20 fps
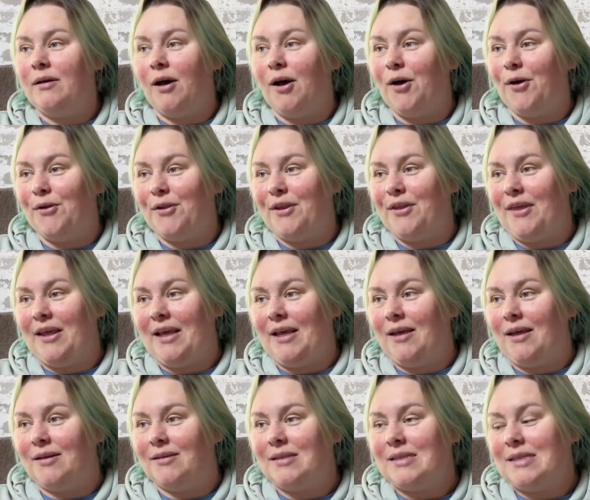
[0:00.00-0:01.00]
all the
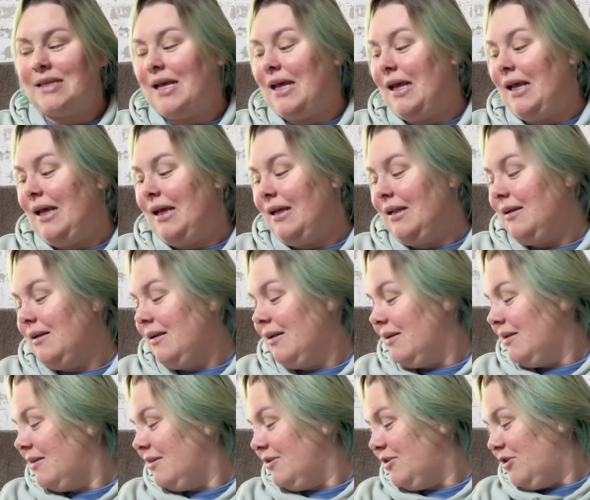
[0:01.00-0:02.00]
things. And
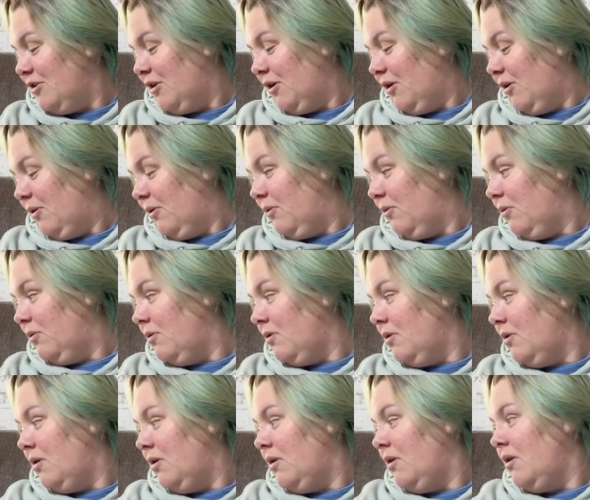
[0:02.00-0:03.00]
so
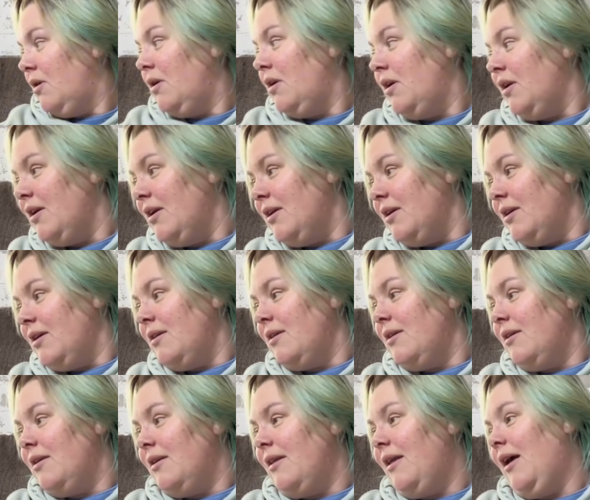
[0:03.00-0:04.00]

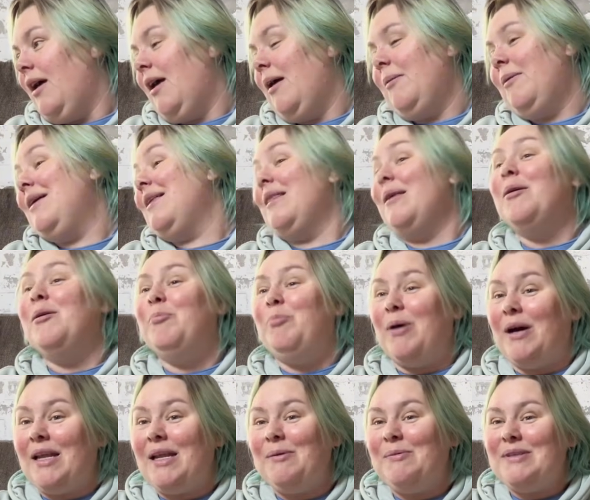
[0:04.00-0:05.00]
the
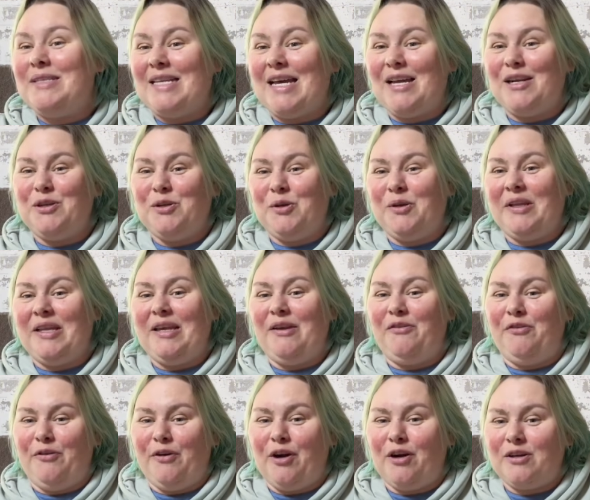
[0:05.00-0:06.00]
bunny was actually
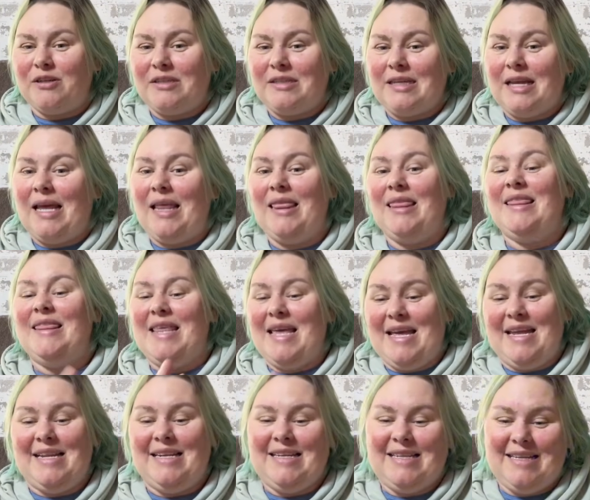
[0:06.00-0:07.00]
first, and
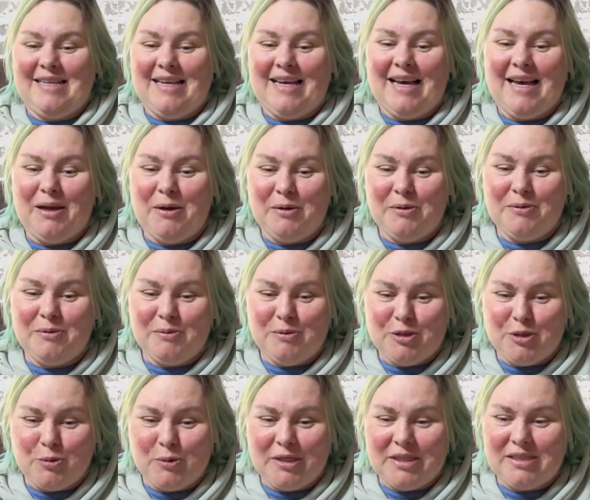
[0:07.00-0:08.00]
then I
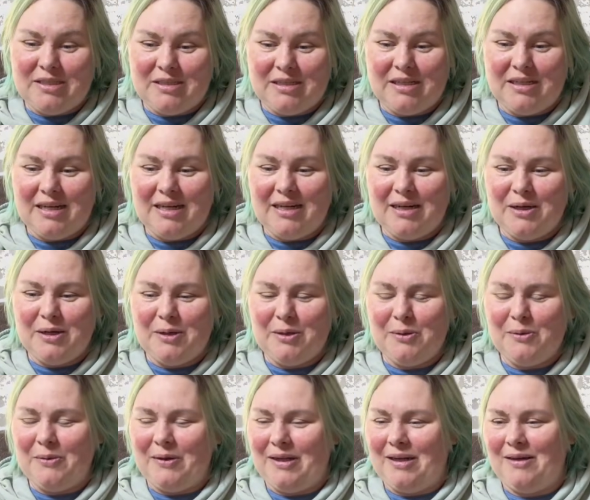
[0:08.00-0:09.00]
switched to
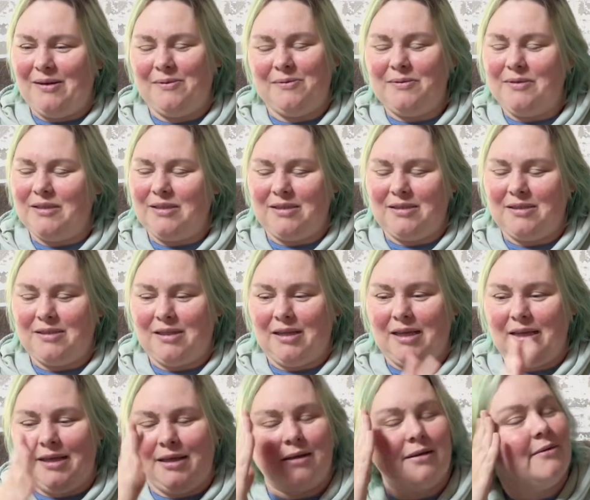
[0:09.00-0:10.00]
ditto, and it was just
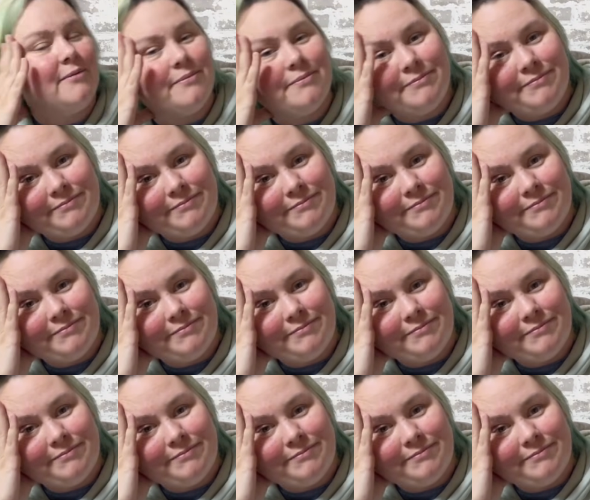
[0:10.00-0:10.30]
like,